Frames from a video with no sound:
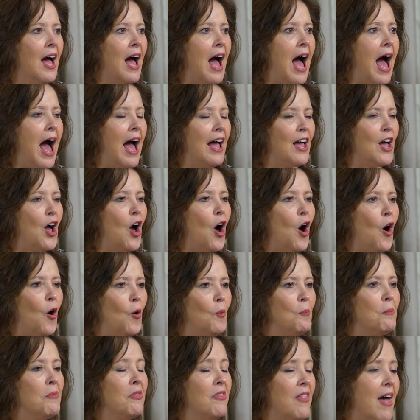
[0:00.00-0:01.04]
I
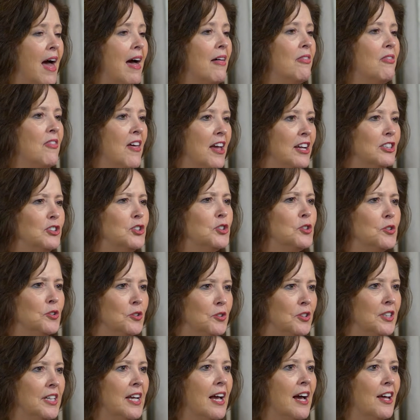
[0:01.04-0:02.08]
hope that they
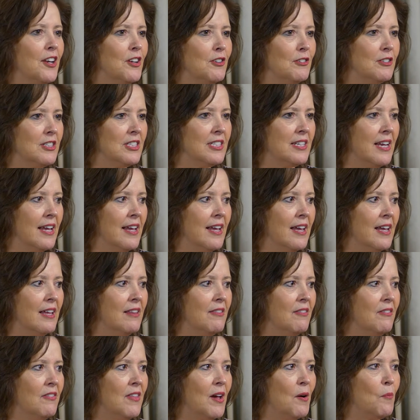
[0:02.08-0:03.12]
truly
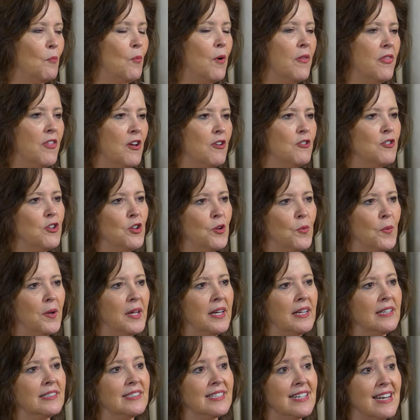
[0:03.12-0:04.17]
understand that what they're
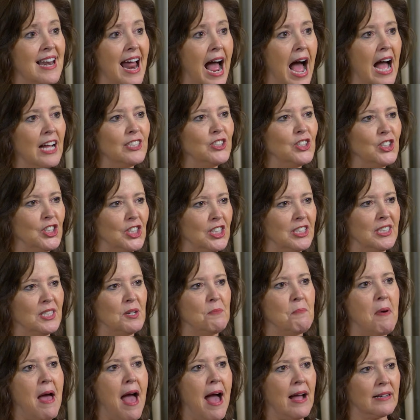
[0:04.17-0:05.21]
doing is not just
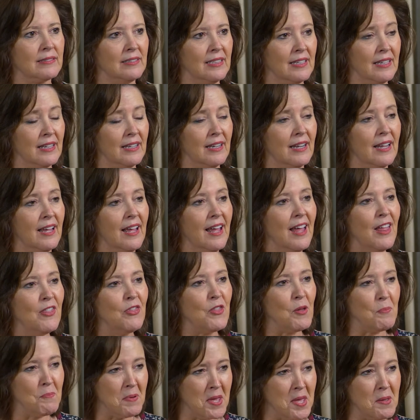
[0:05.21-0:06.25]
impacting
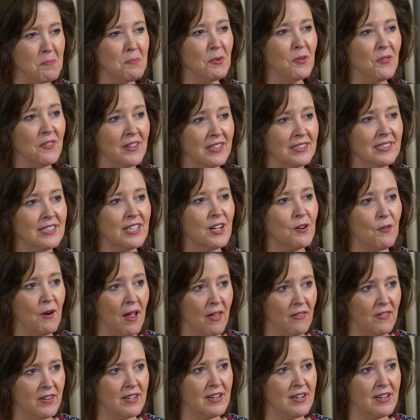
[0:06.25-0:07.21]
the people that sit around the